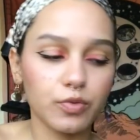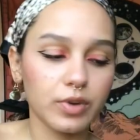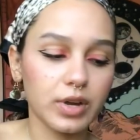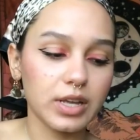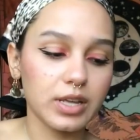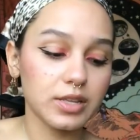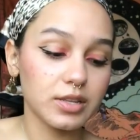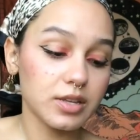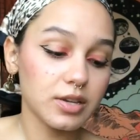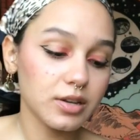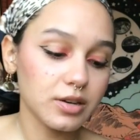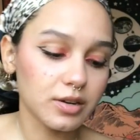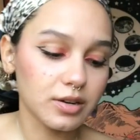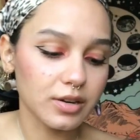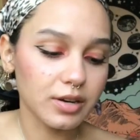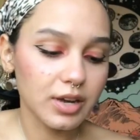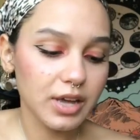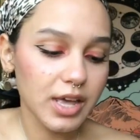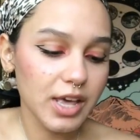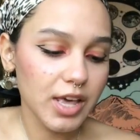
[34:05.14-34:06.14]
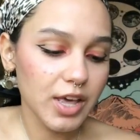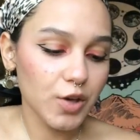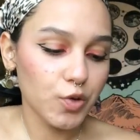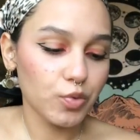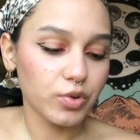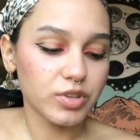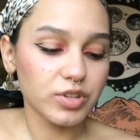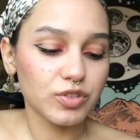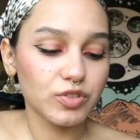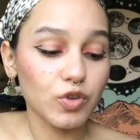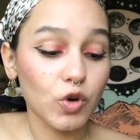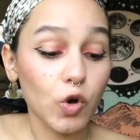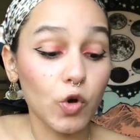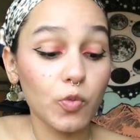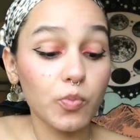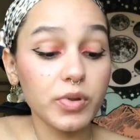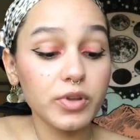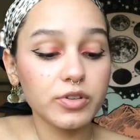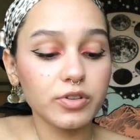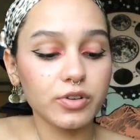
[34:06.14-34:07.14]
right here, which is
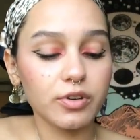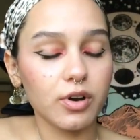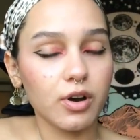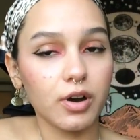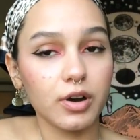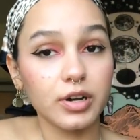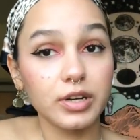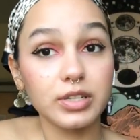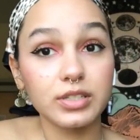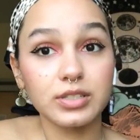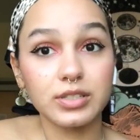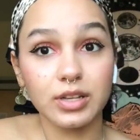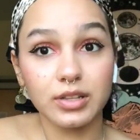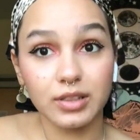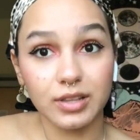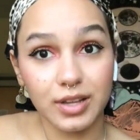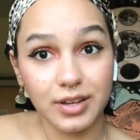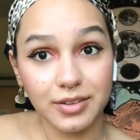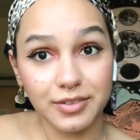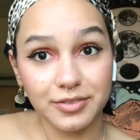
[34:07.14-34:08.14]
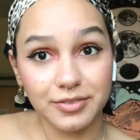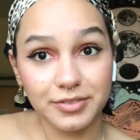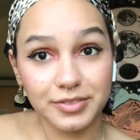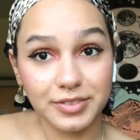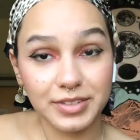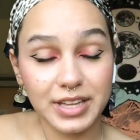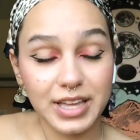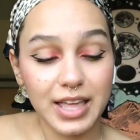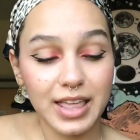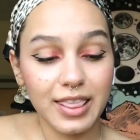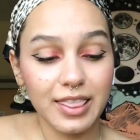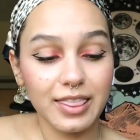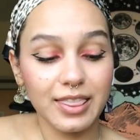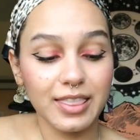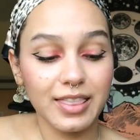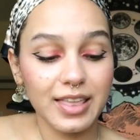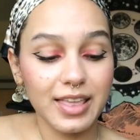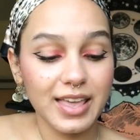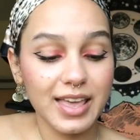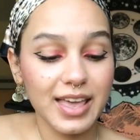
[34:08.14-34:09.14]
open your heart to love.
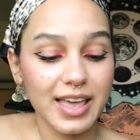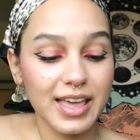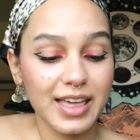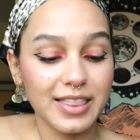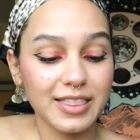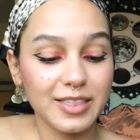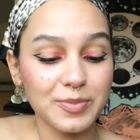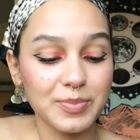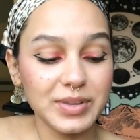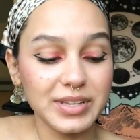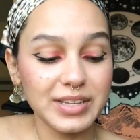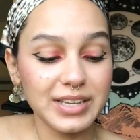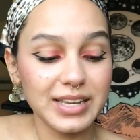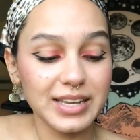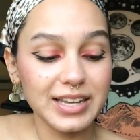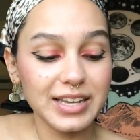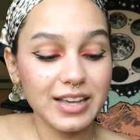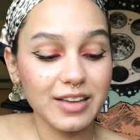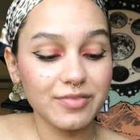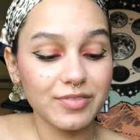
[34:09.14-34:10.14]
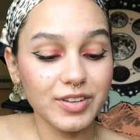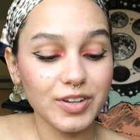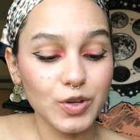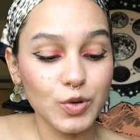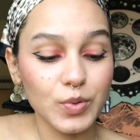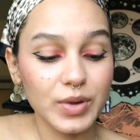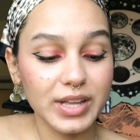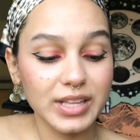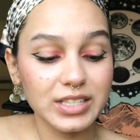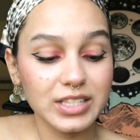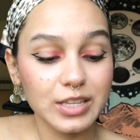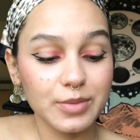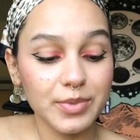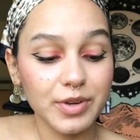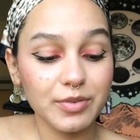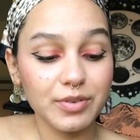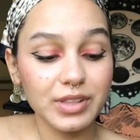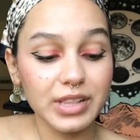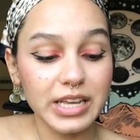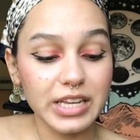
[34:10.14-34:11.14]
The beginning of a new intimate
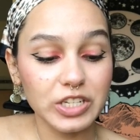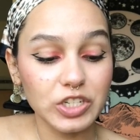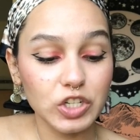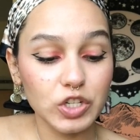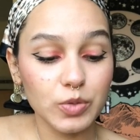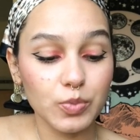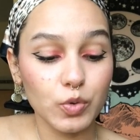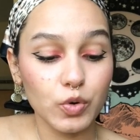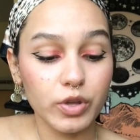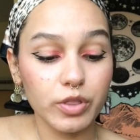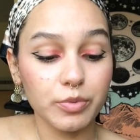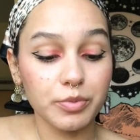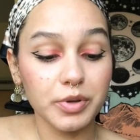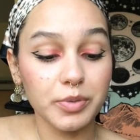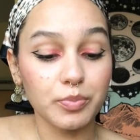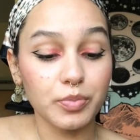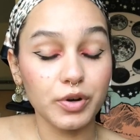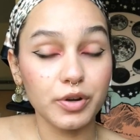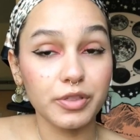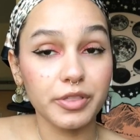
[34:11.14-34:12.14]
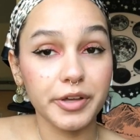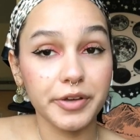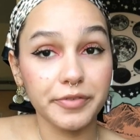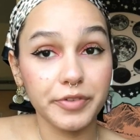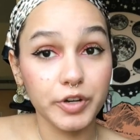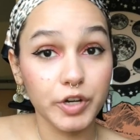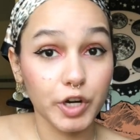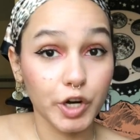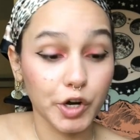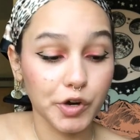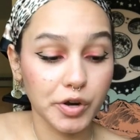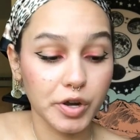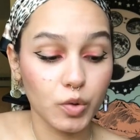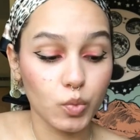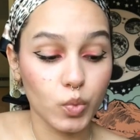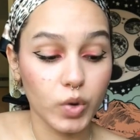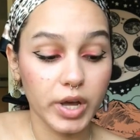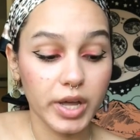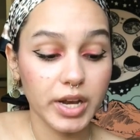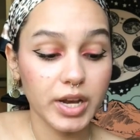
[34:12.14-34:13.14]
relationship, or the rebirth of a current
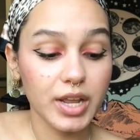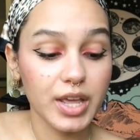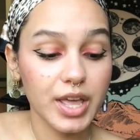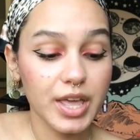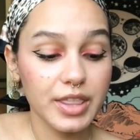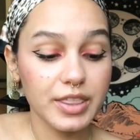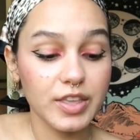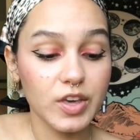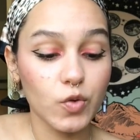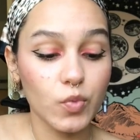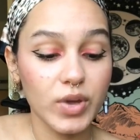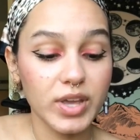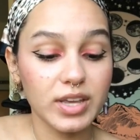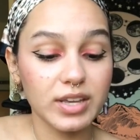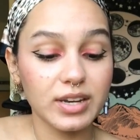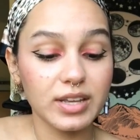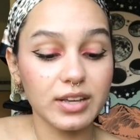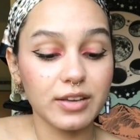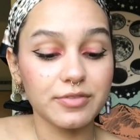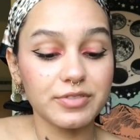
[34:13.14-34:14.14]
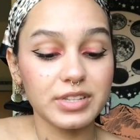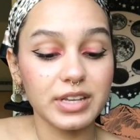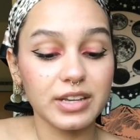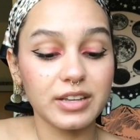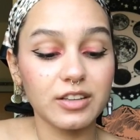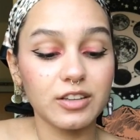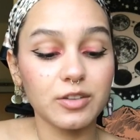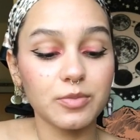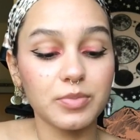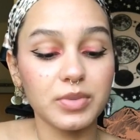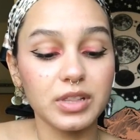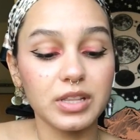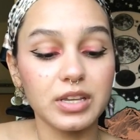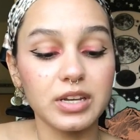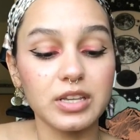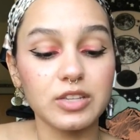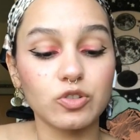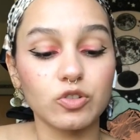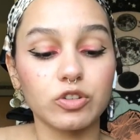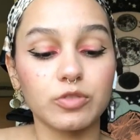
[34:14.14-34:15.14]
one, the awakening of psychic
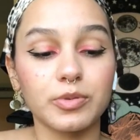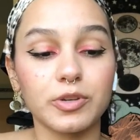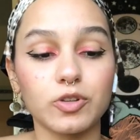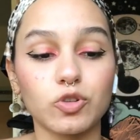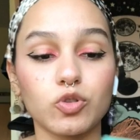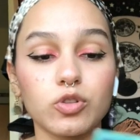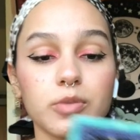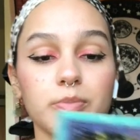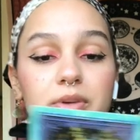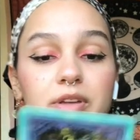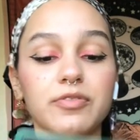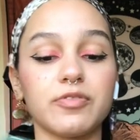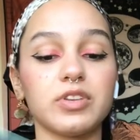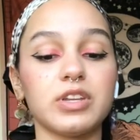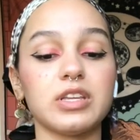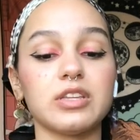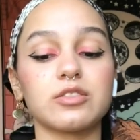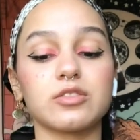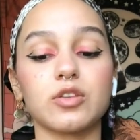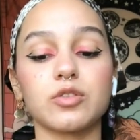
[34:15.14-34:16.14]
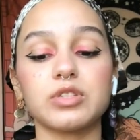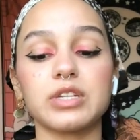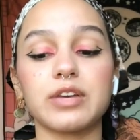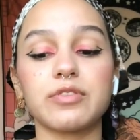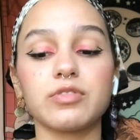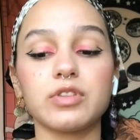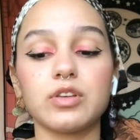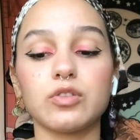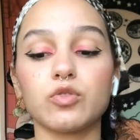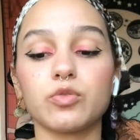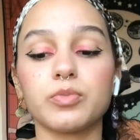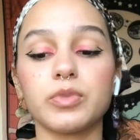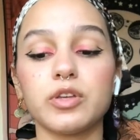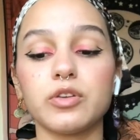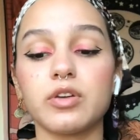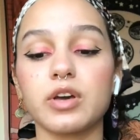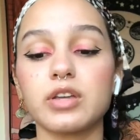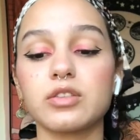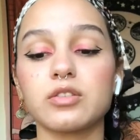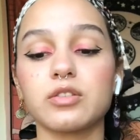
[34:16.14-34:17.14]
abilities or spiritual epiphanies. So definitely, group 3, you
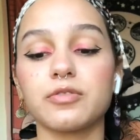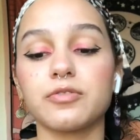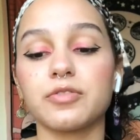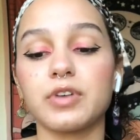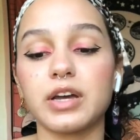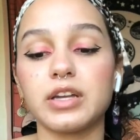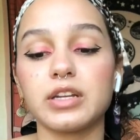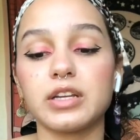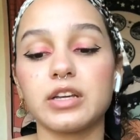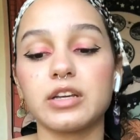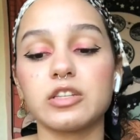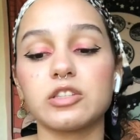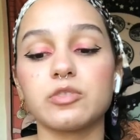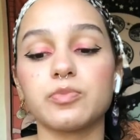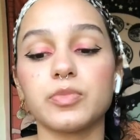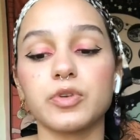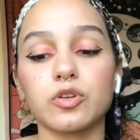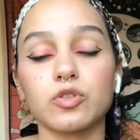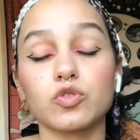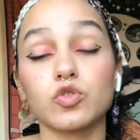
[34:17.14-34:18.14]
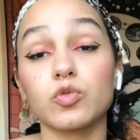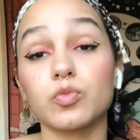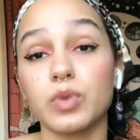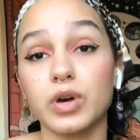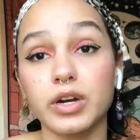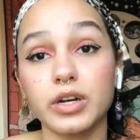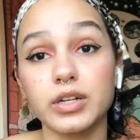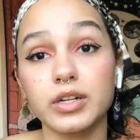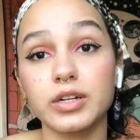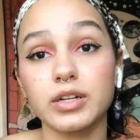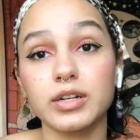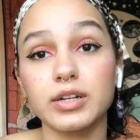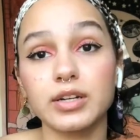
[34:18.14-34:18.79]
guys are finding a spiritual partner.